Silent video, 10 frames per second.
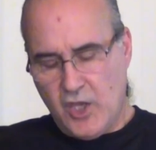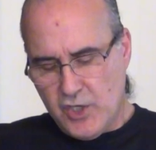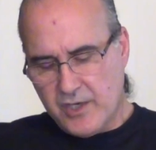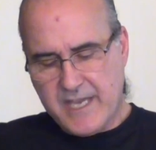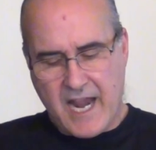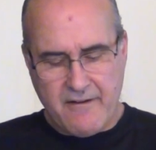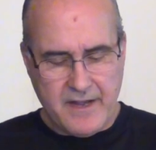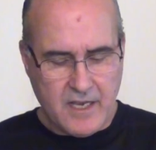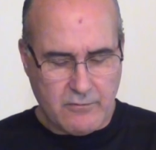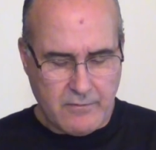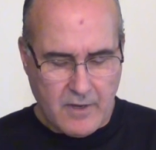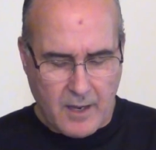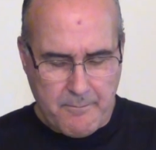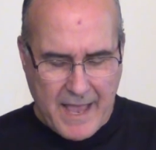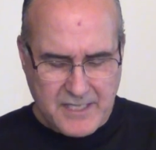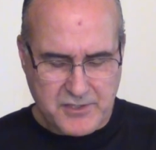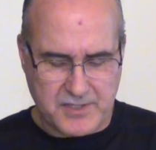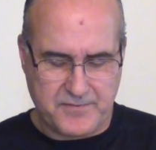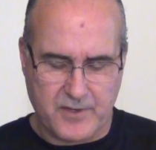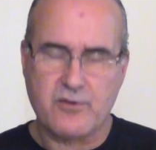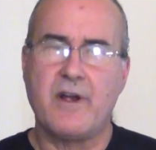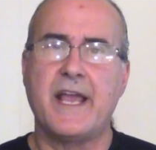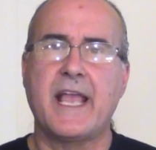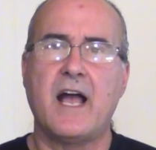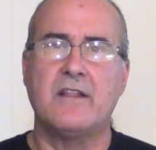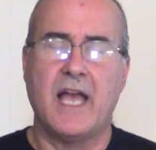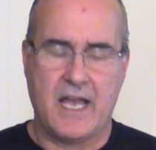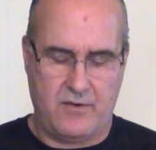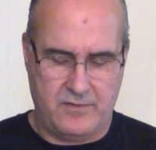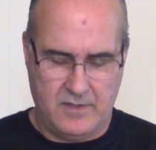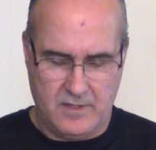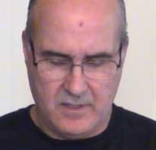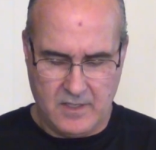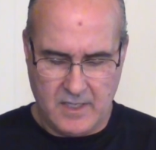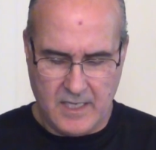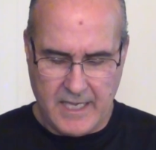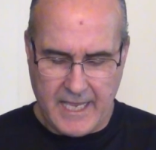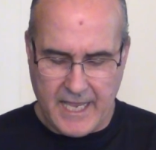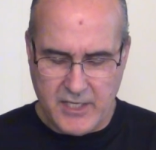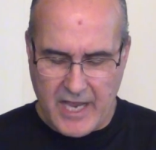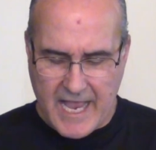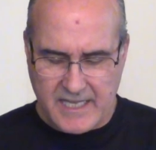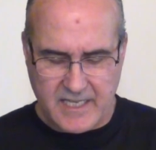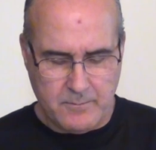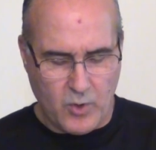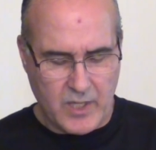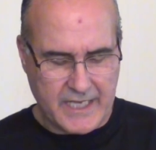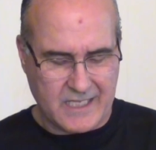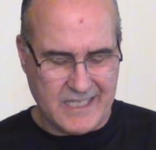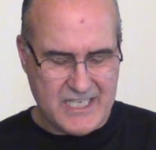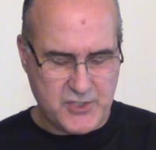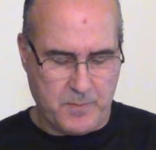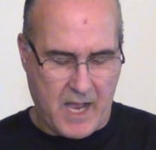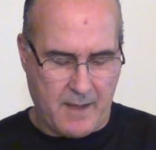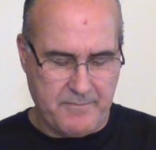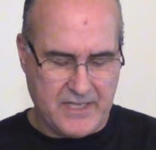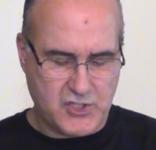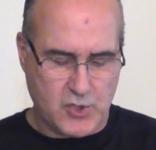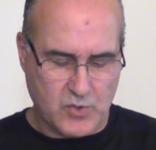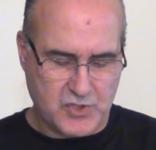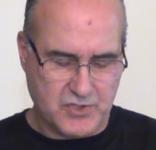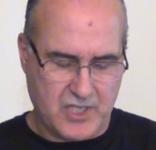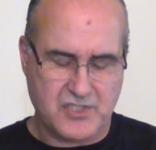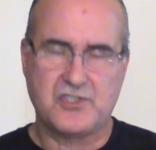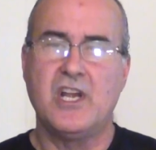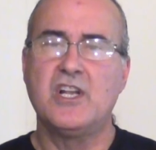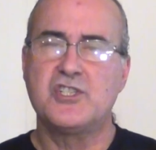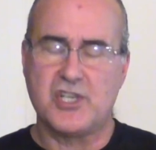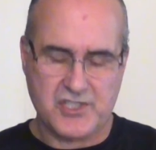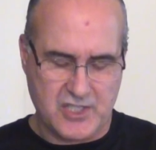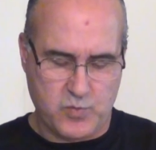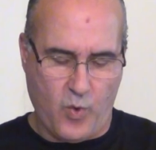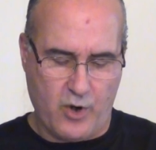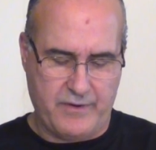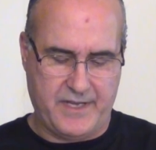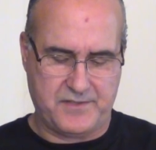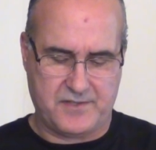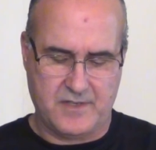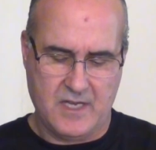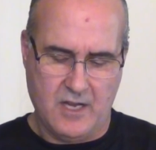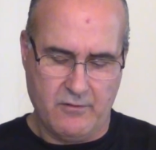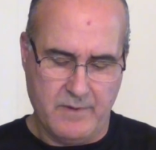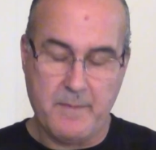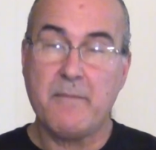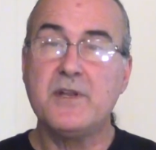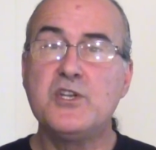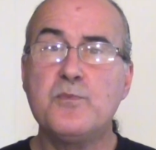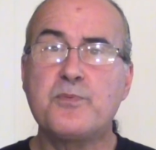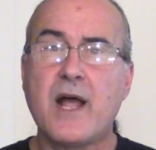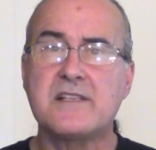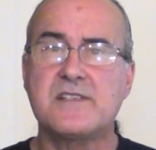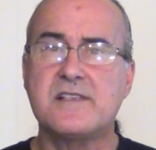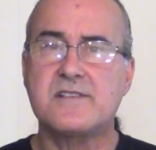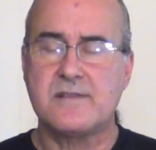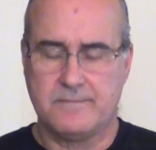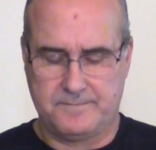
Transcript: You're carrying a mattress, for crying out loud. And you're acting more like a lynch mob than social justice warriors. Remember due process?